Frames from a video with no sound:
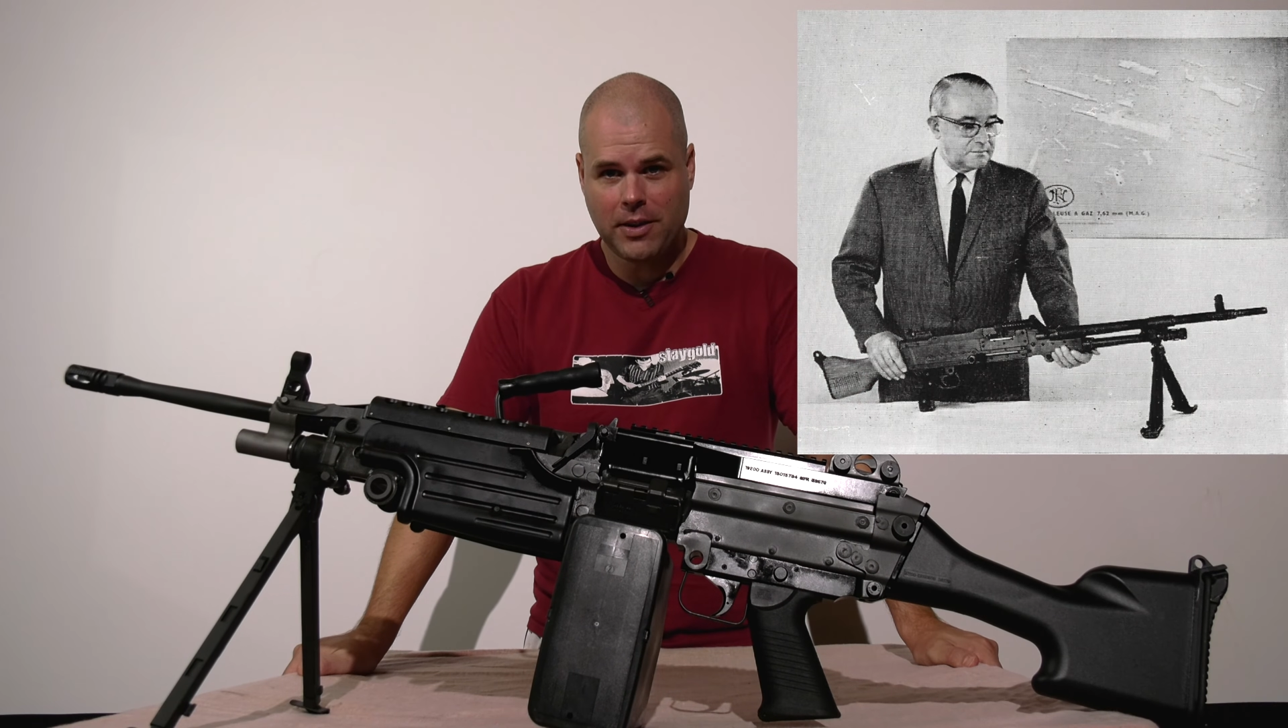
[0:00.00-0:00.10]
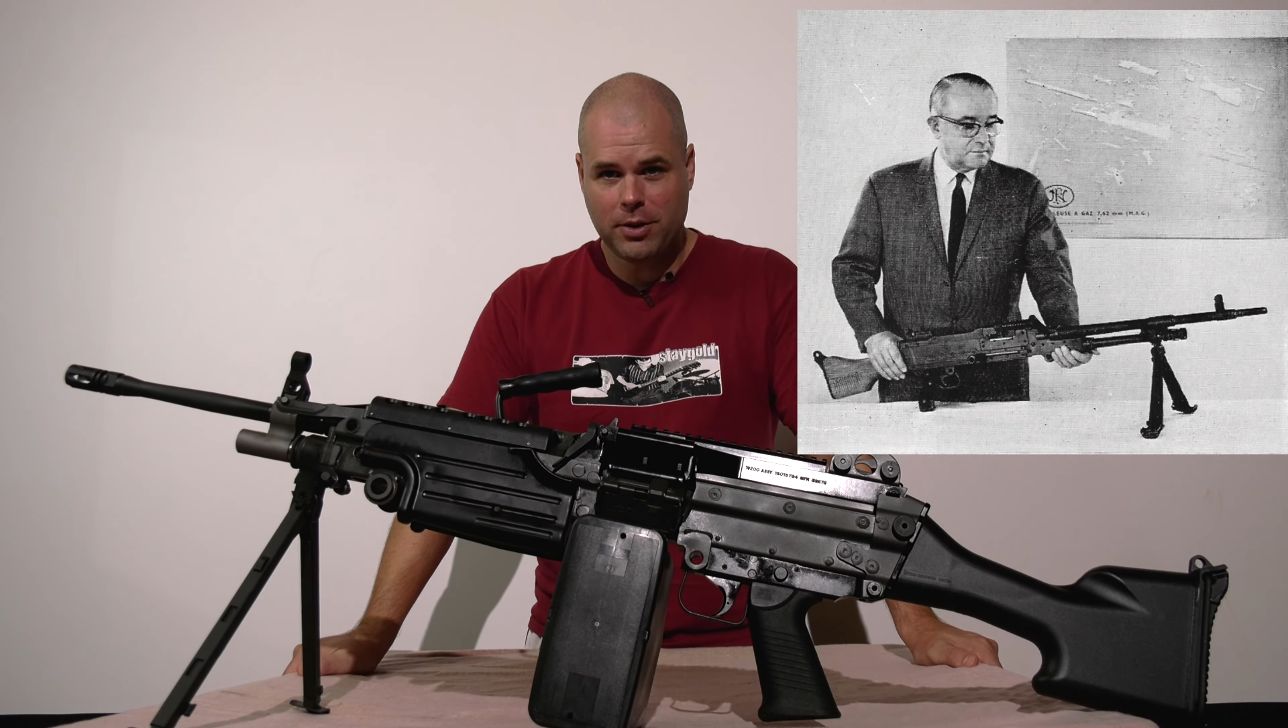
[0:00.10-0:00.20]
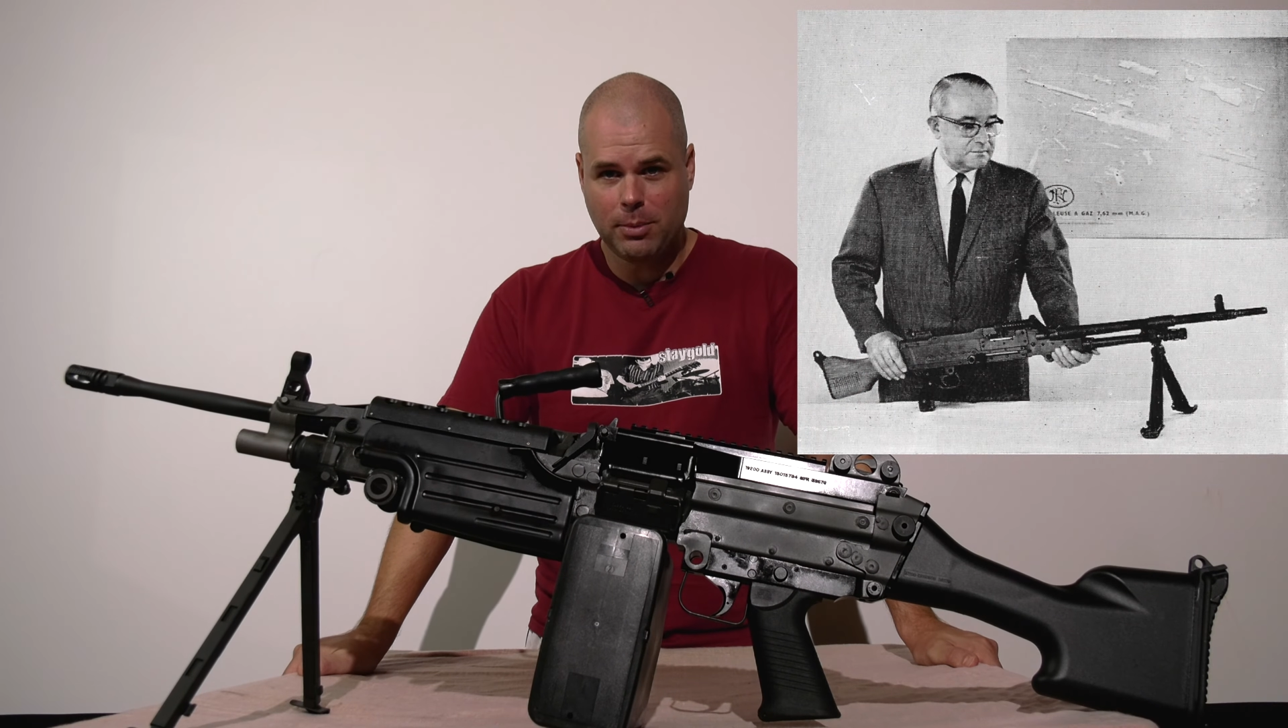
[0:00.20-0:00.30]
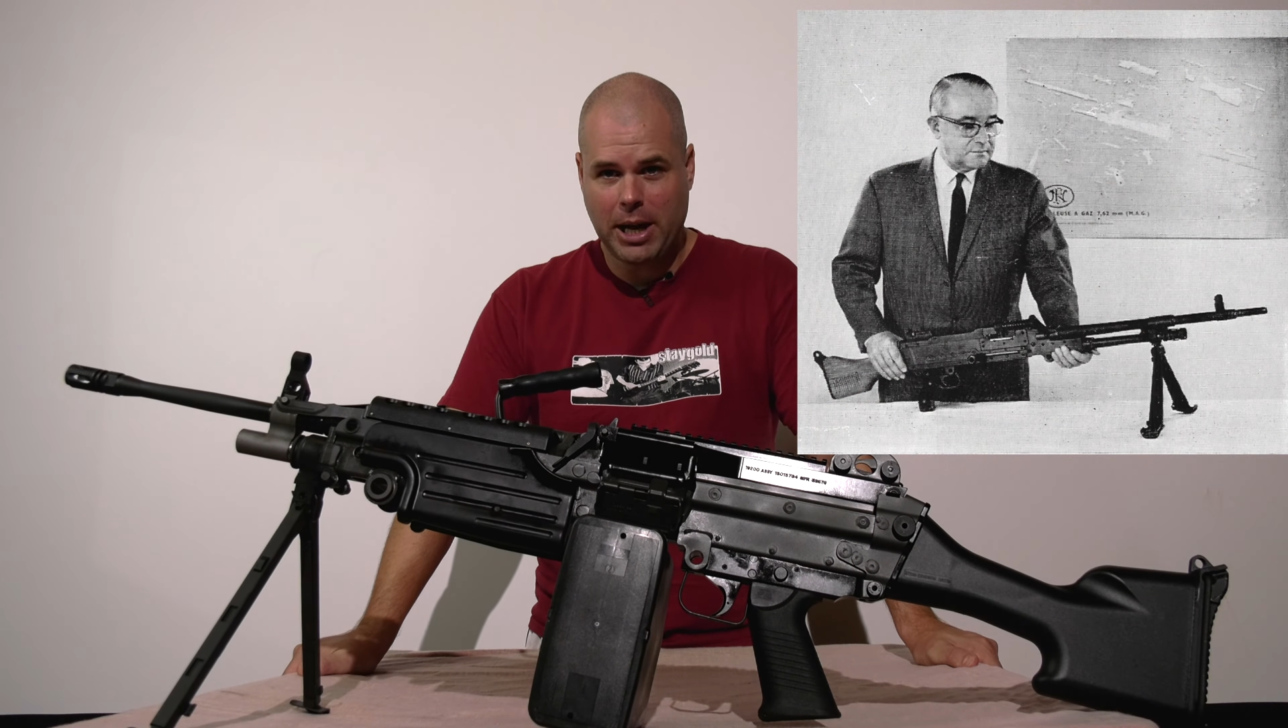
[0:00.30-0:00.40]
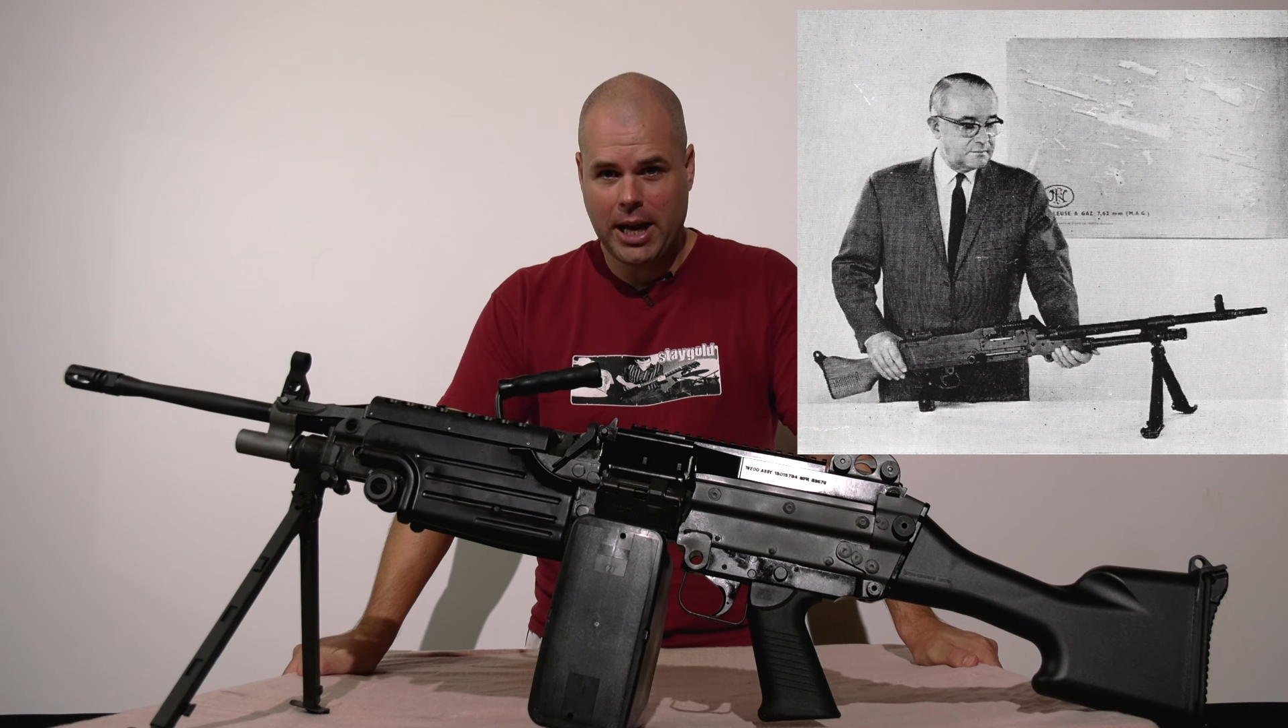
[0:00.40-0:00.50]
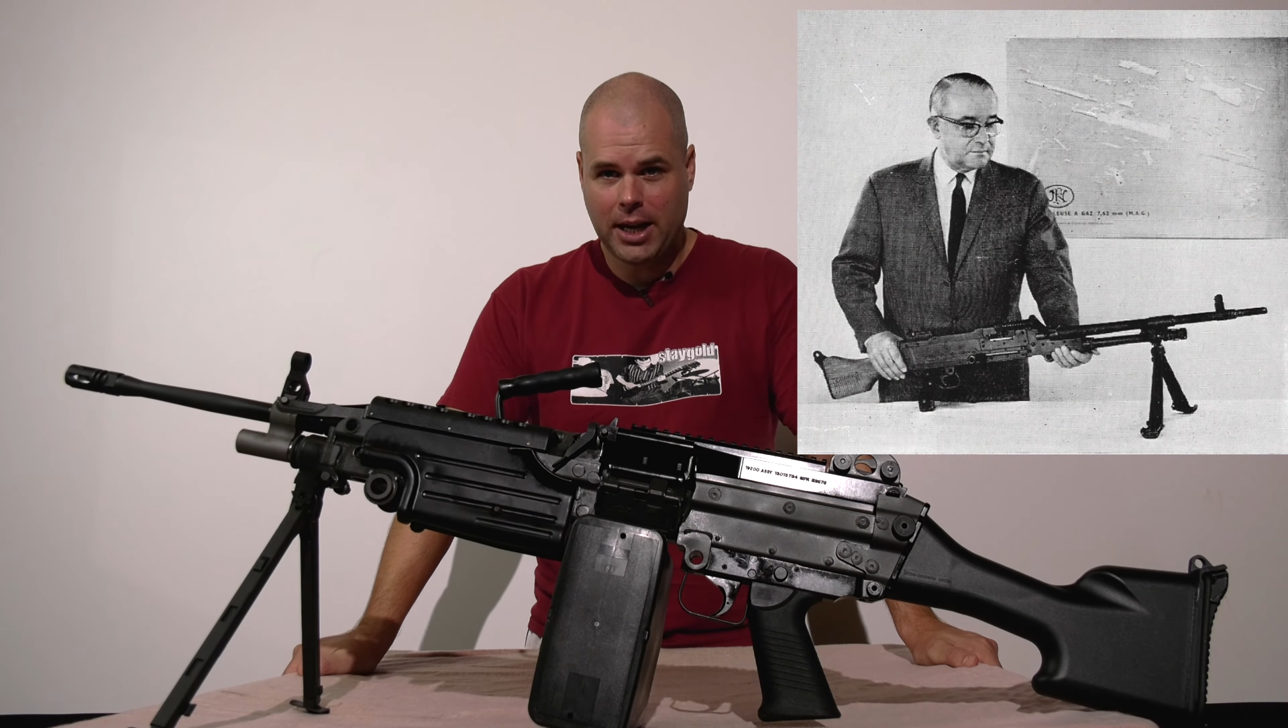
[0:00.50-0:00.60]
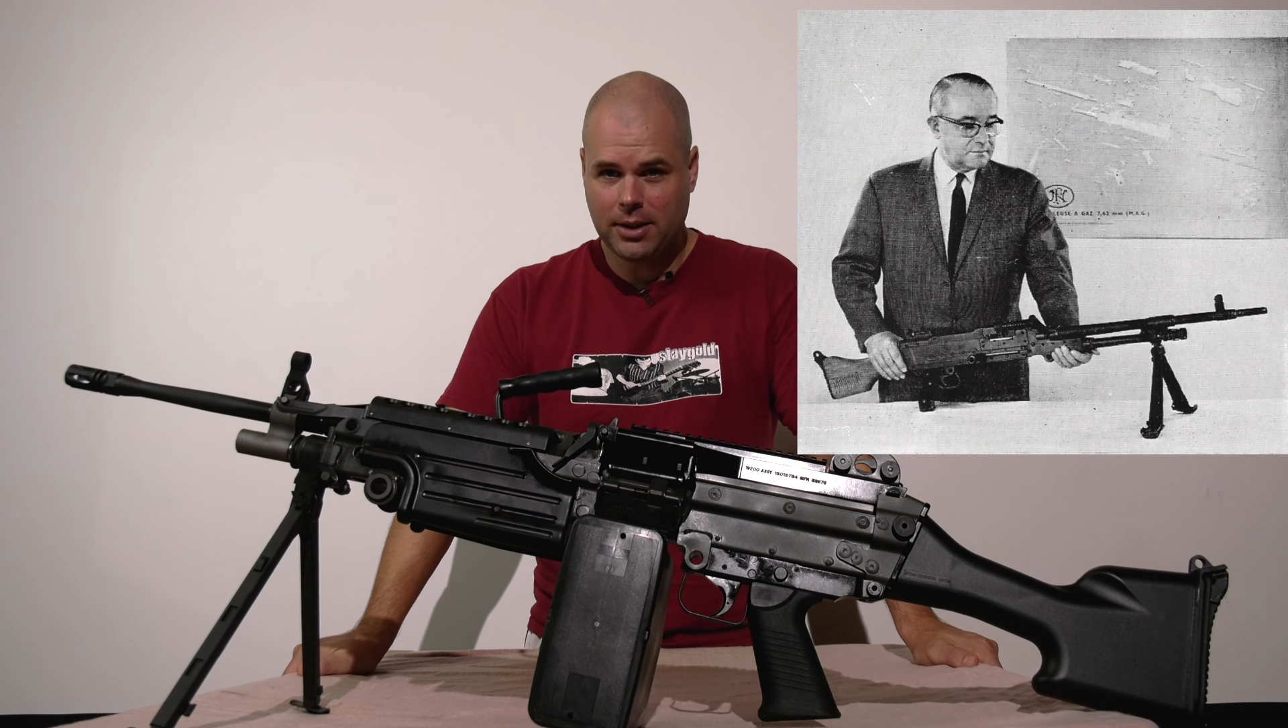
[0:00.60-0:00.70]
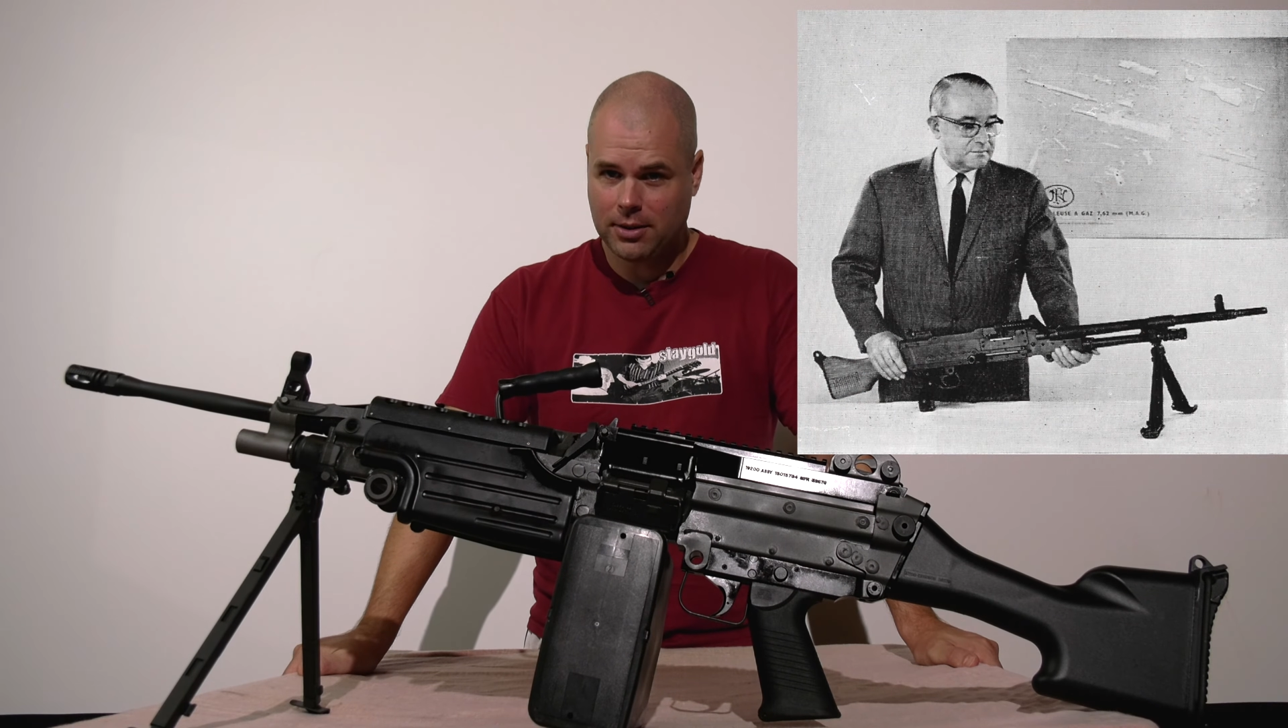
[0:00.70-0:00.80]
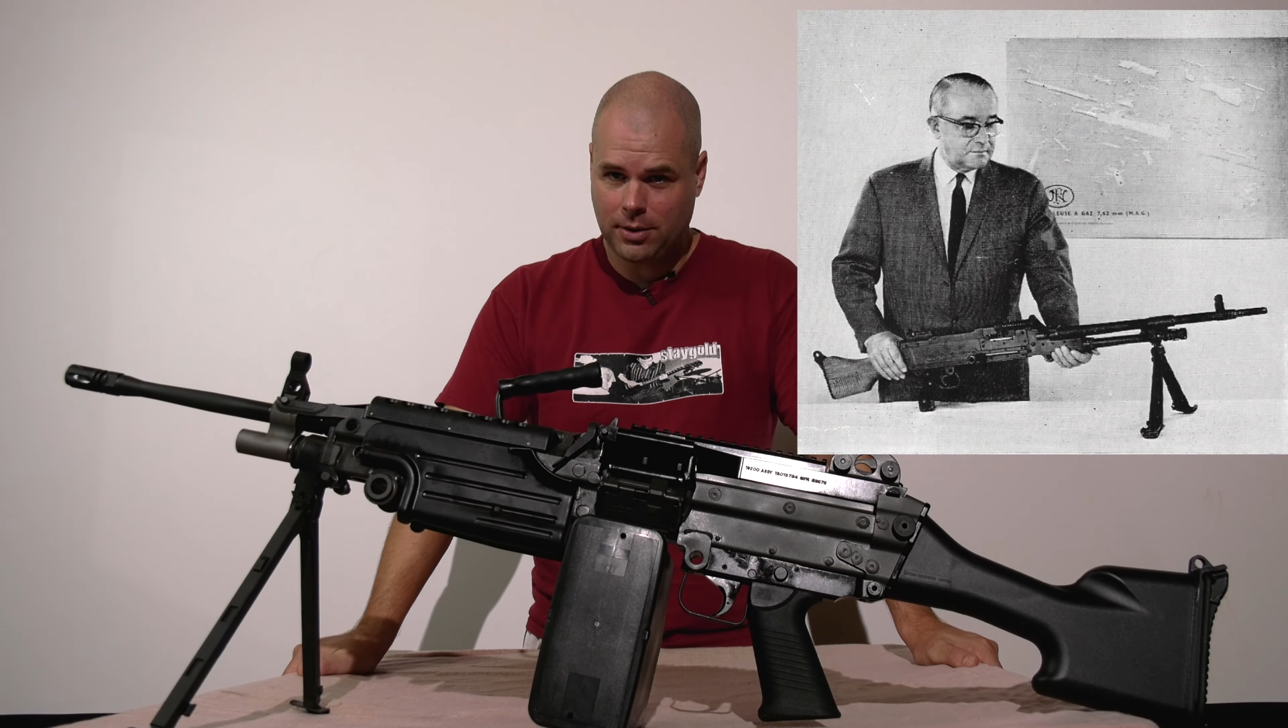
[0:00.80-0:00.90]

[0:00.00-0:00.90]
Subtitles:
FN Mag,